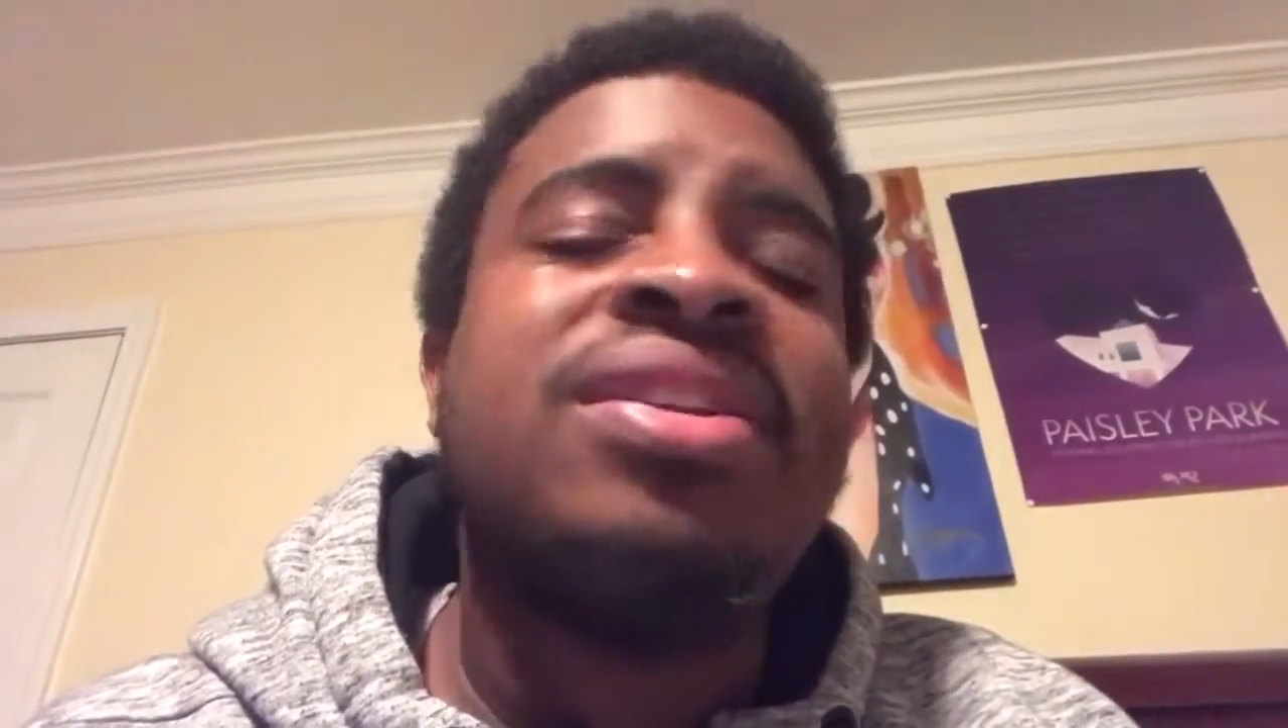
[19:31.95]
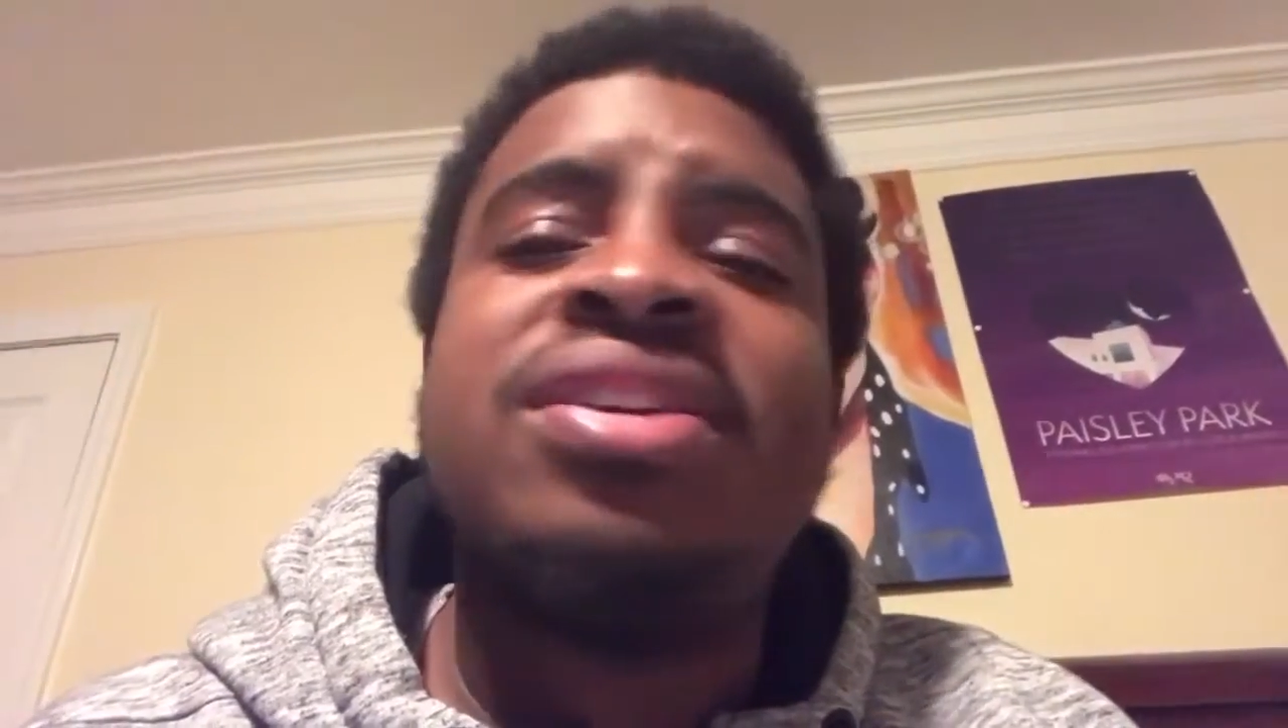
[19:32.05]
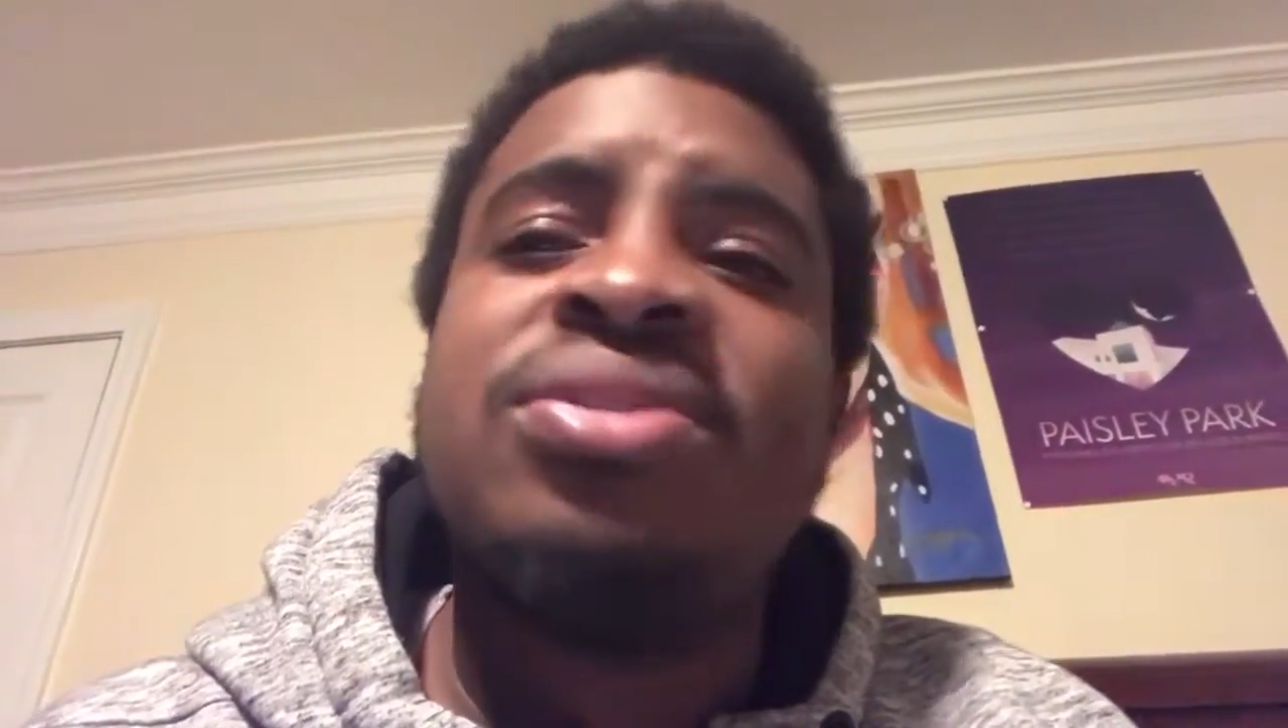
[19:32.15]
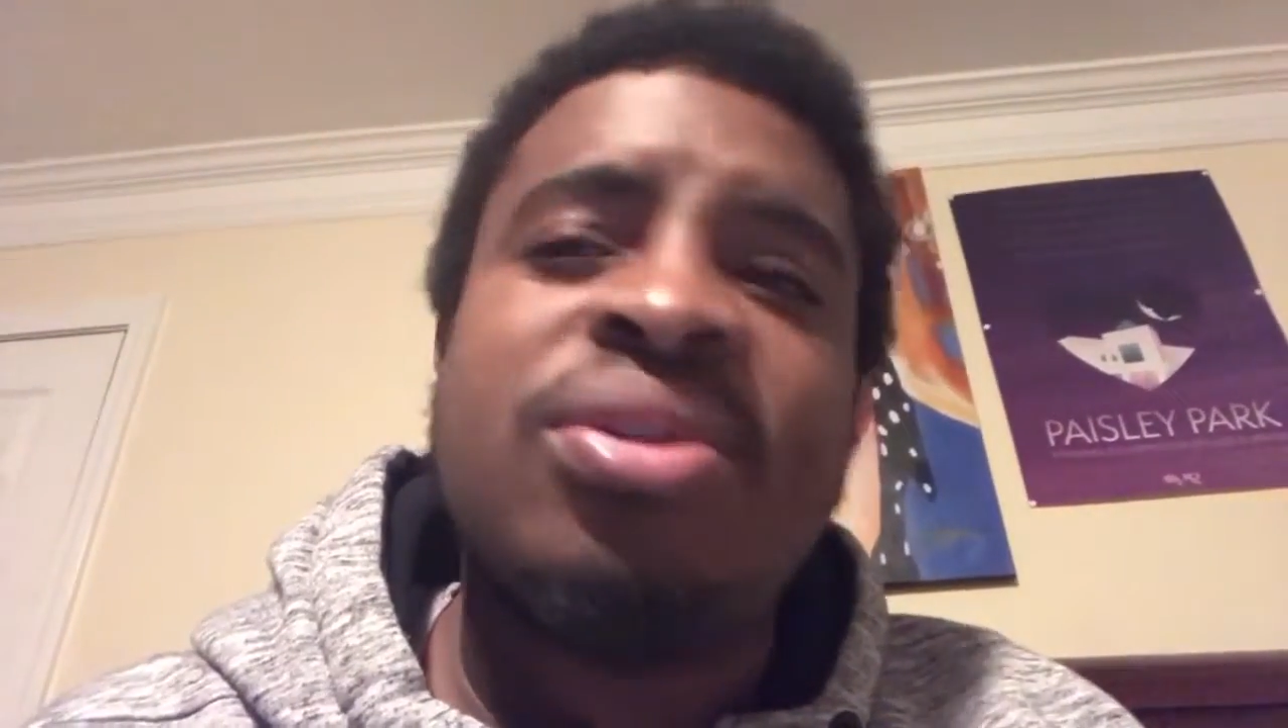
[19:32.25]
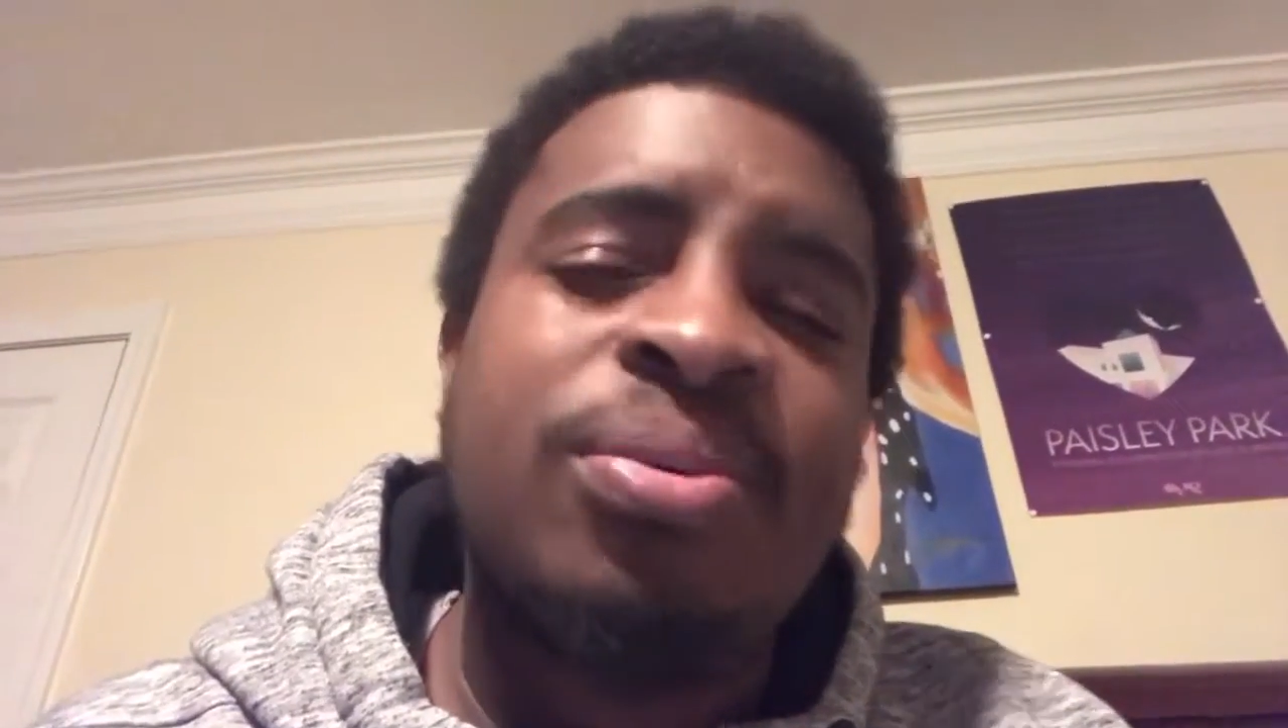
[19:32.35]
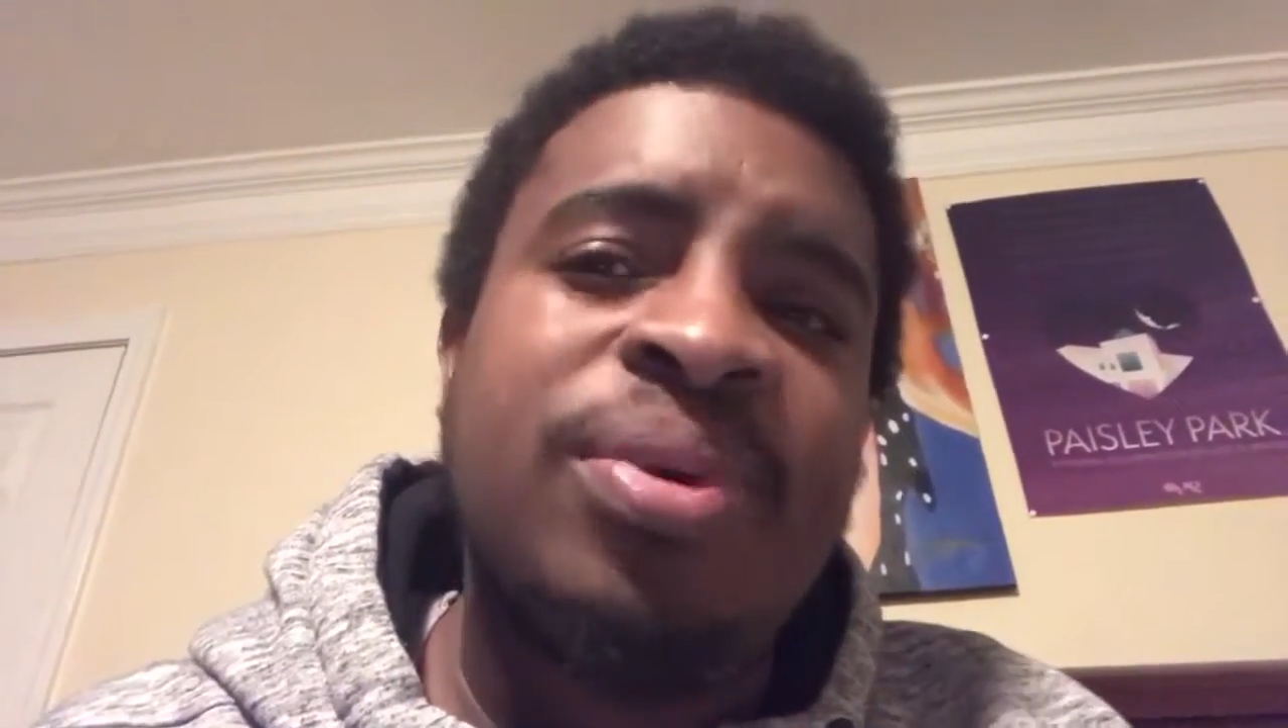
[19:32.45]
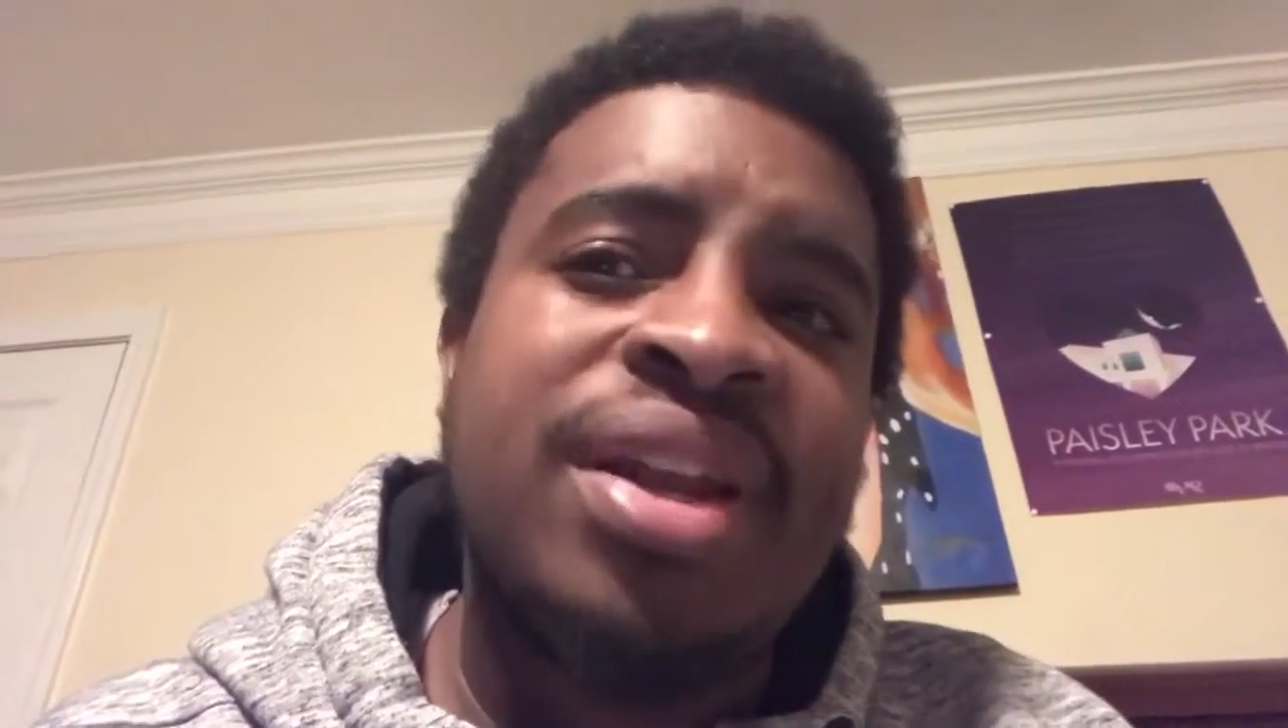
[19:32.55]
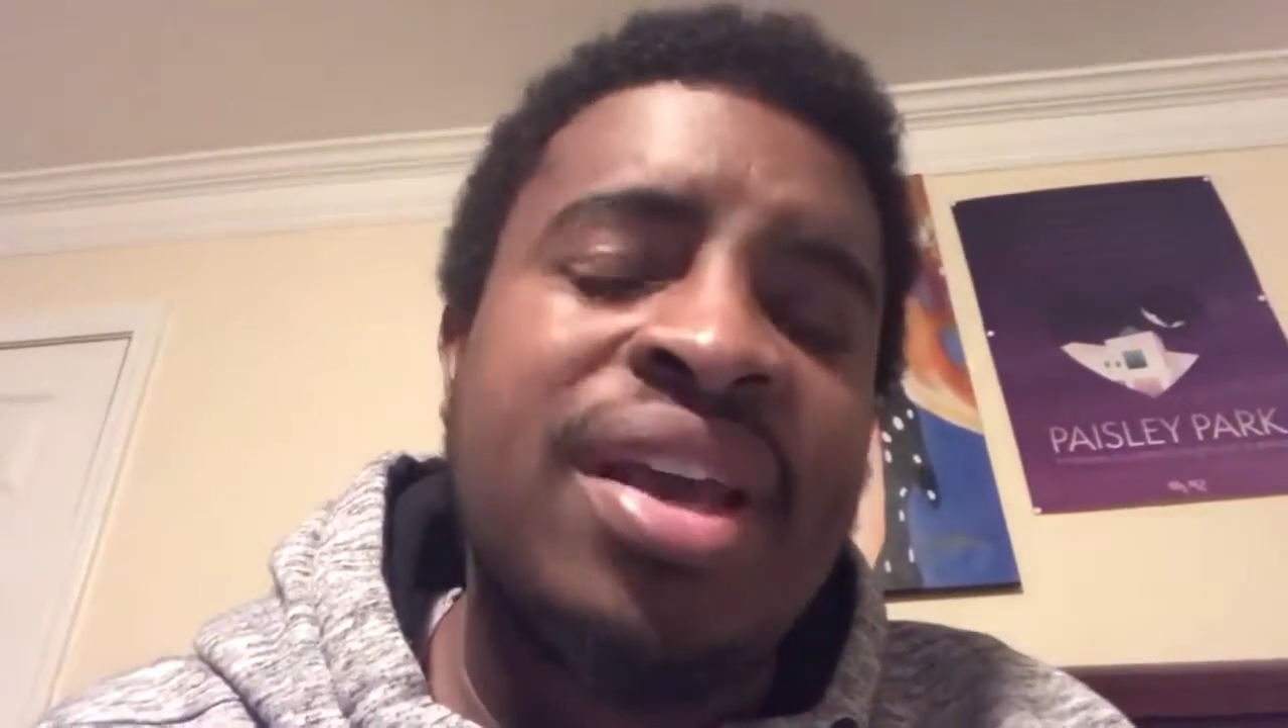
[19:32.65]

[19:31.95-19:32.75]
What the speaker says: and he's going to win